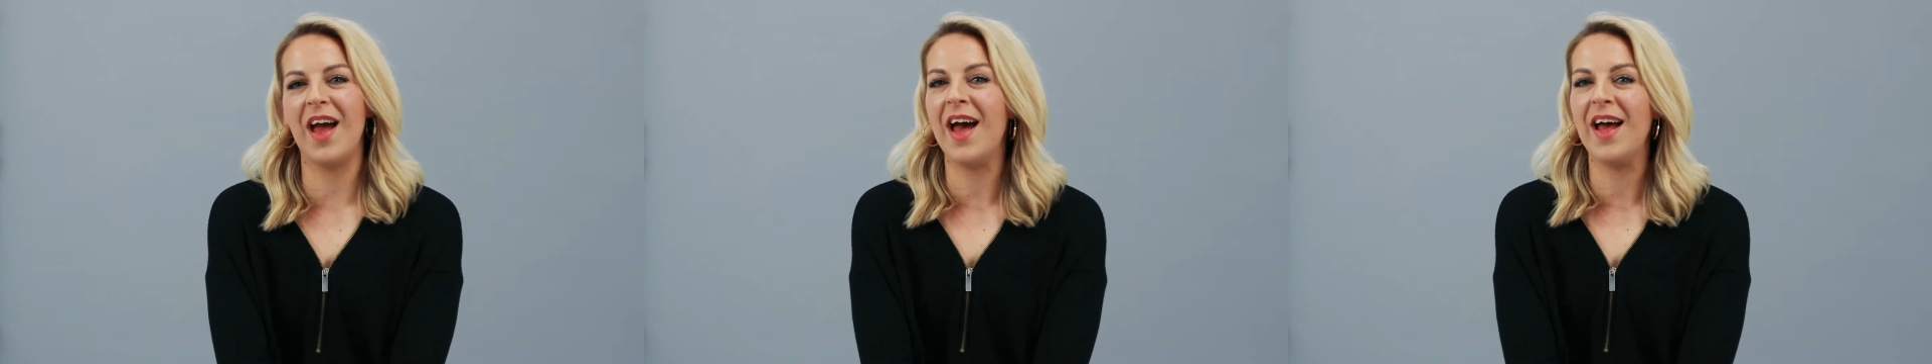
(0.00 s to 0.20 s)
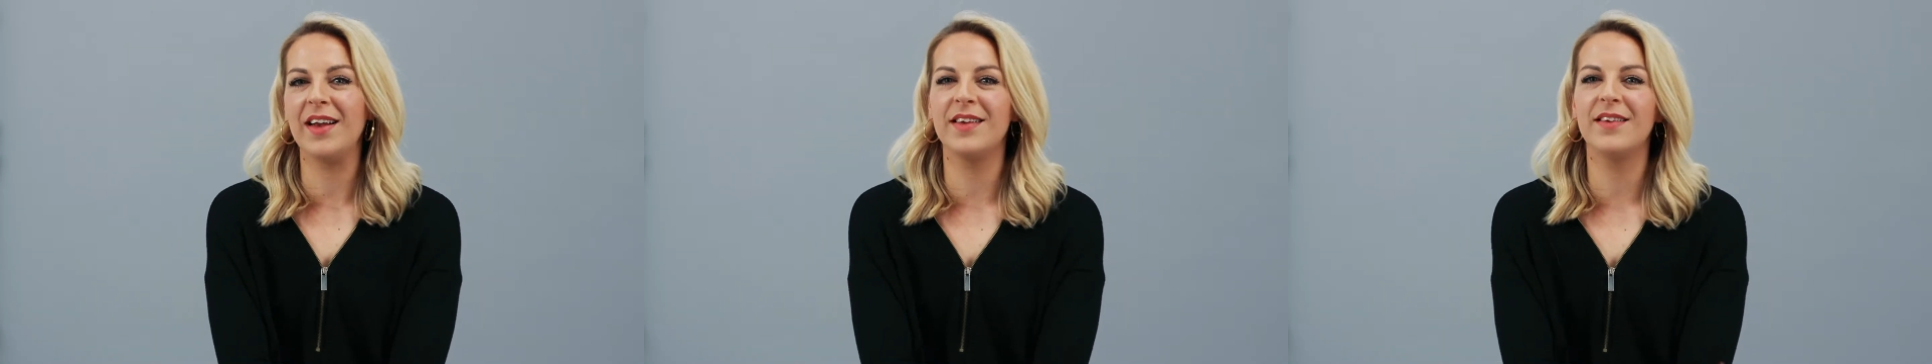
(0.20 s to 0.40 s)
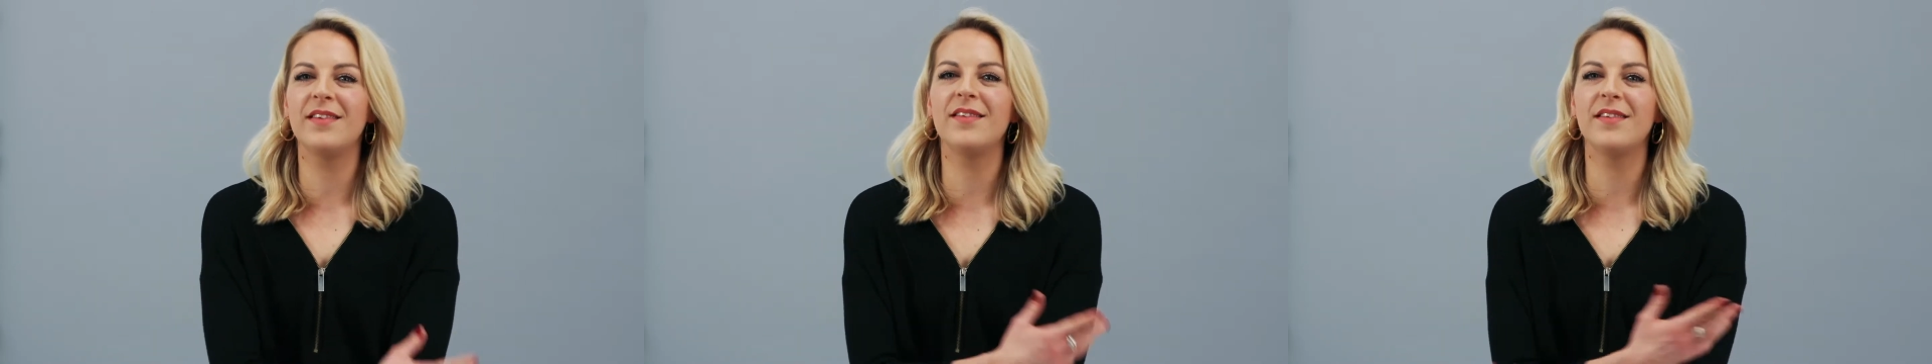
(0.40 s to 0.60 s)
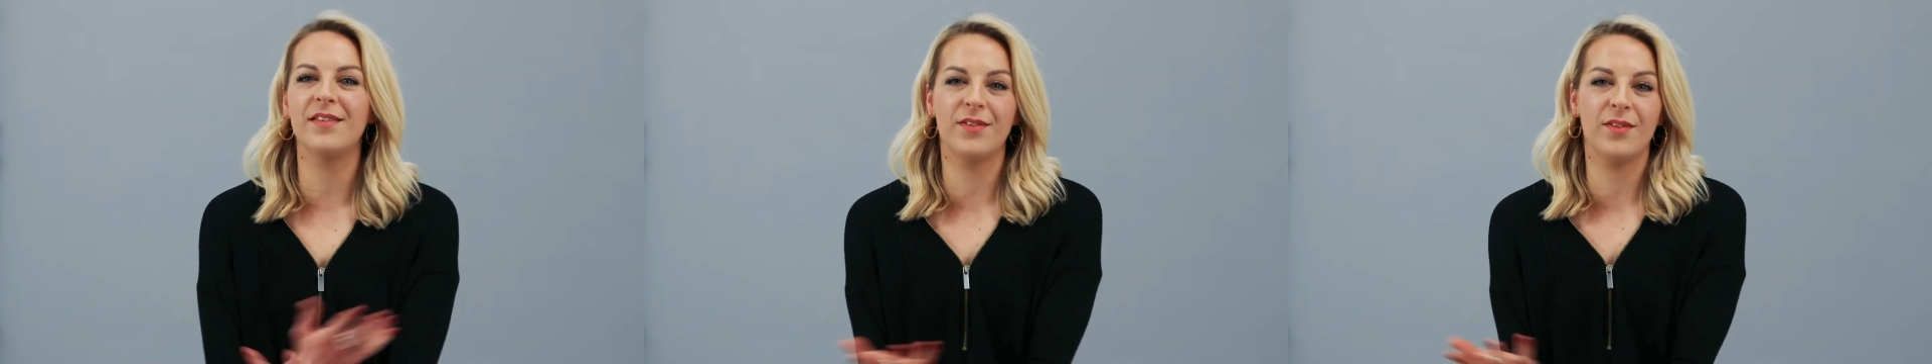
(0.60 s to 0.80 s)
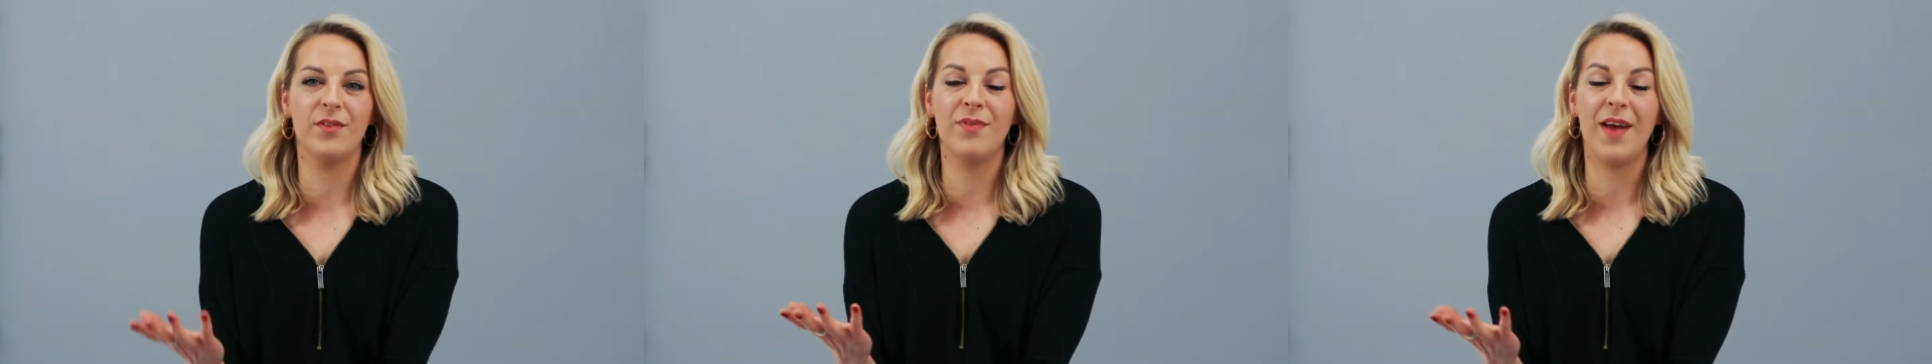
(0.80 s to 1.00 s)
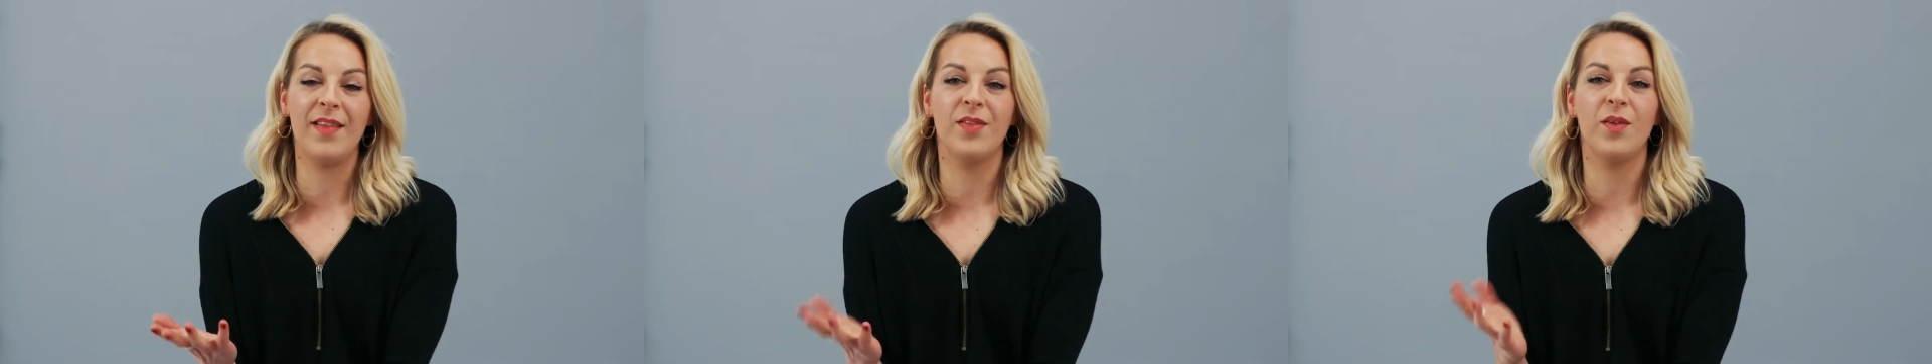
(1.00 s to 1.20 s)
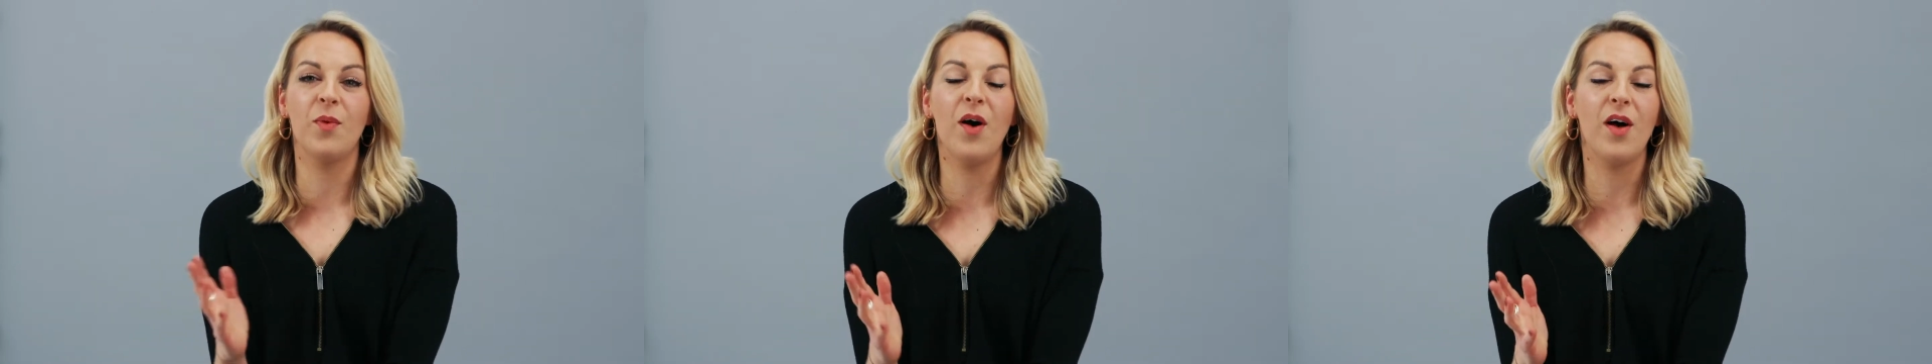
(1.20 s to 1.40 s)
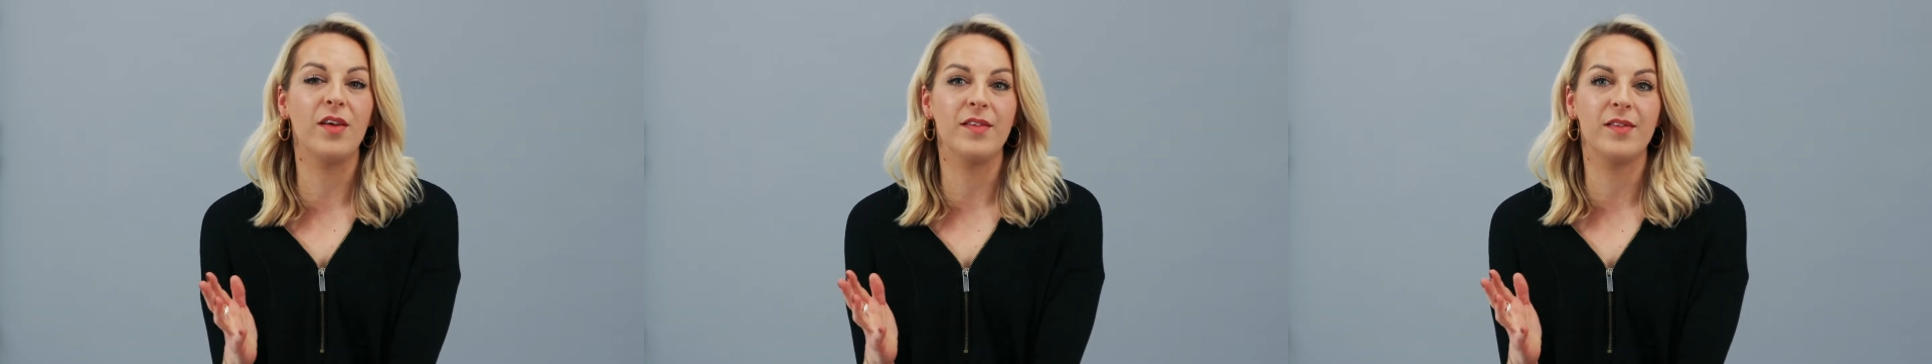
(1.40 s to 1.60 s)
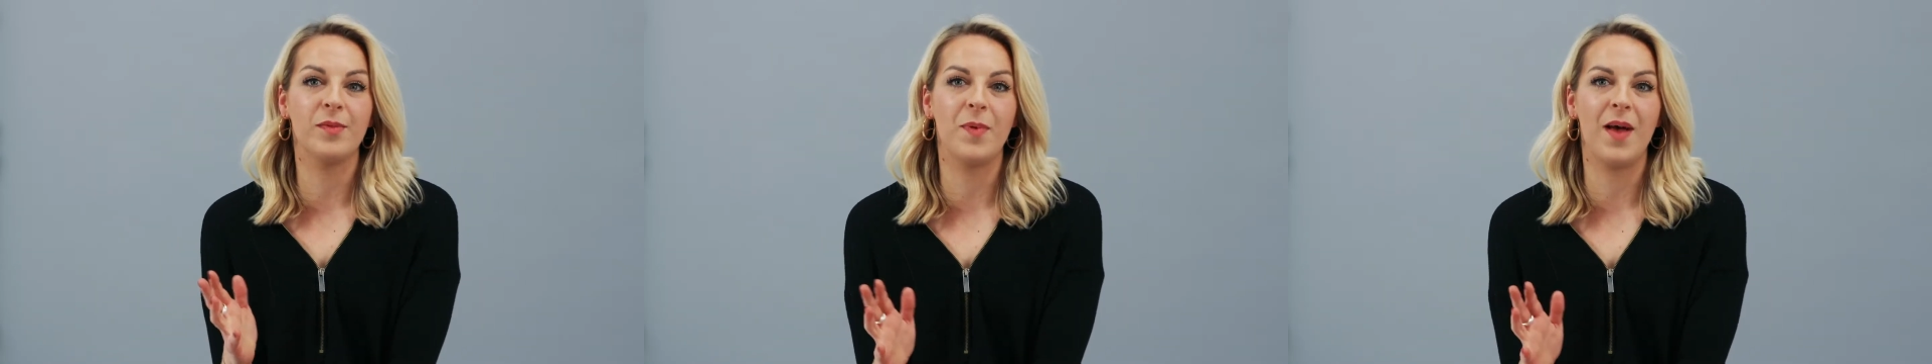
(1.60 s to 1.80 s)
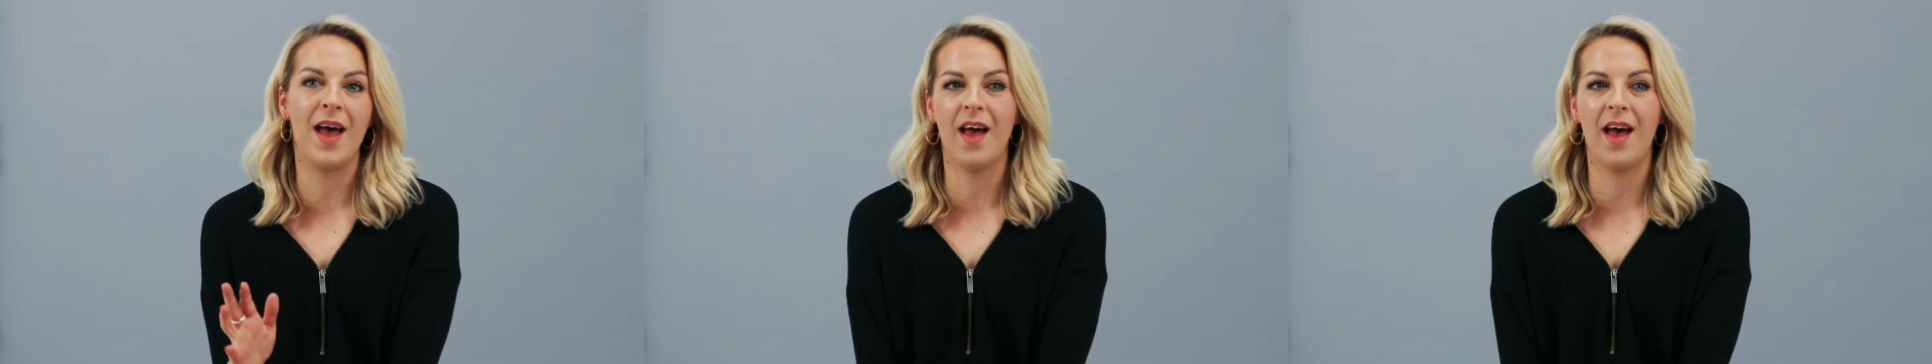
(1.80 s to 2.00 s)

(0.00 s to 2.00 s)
and read The Wasp.